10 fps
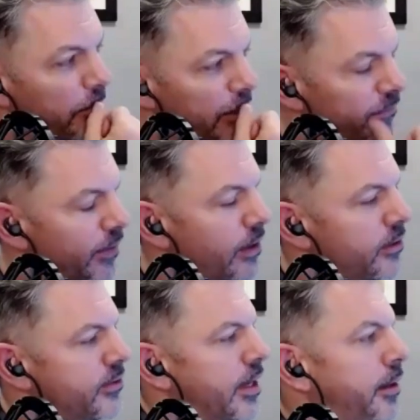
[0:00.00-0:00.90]
what I've
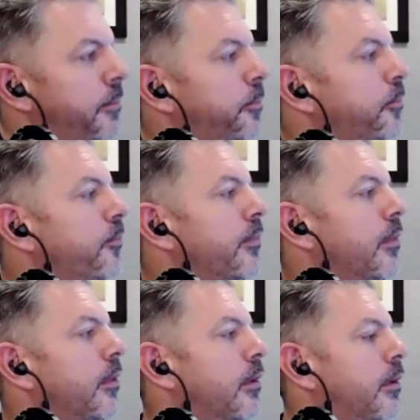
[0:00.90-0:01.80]
found is that
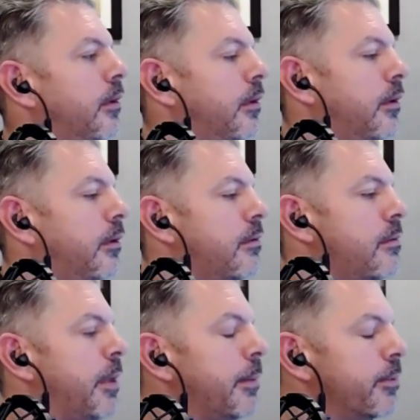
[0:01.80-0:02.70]

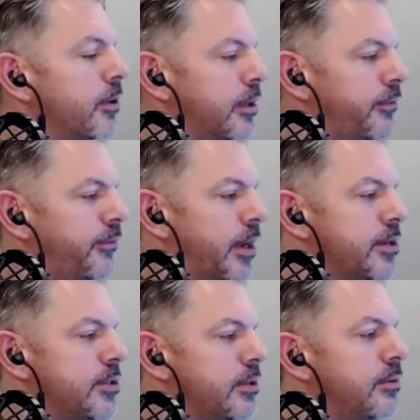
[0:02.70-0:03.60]
people are going to
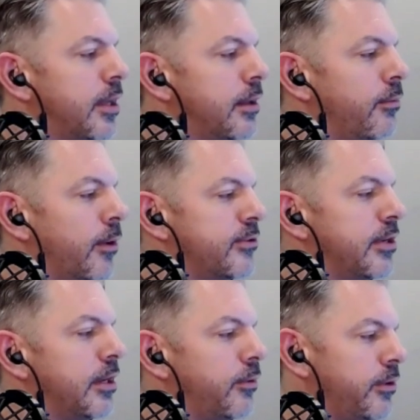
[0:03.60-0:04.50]
find you that
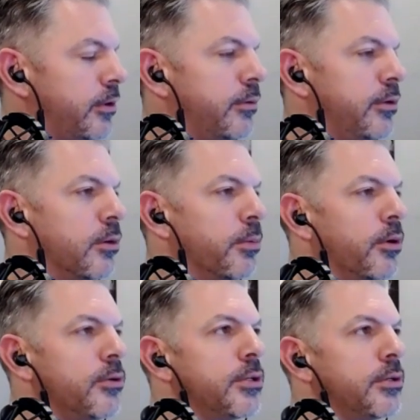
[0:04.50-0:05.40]
resonate with you and your
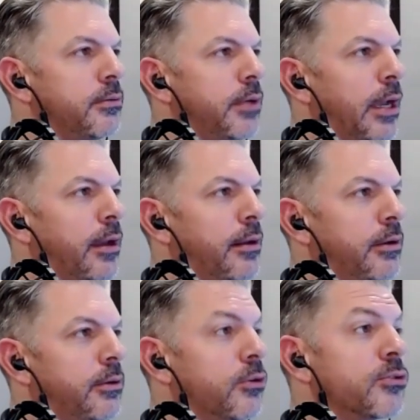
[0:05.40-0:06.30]
approach
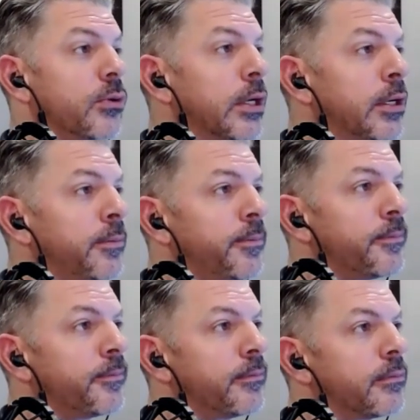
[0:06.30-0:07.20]
and your story.
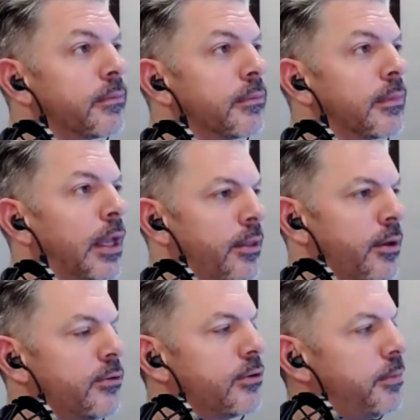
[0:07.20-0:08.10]
Yeah. And
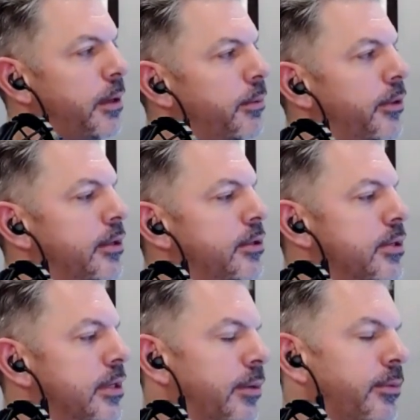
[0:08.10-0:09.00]
those are the people that
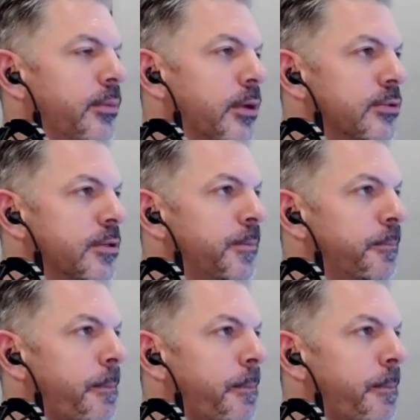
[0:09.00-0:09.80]
you can help the most.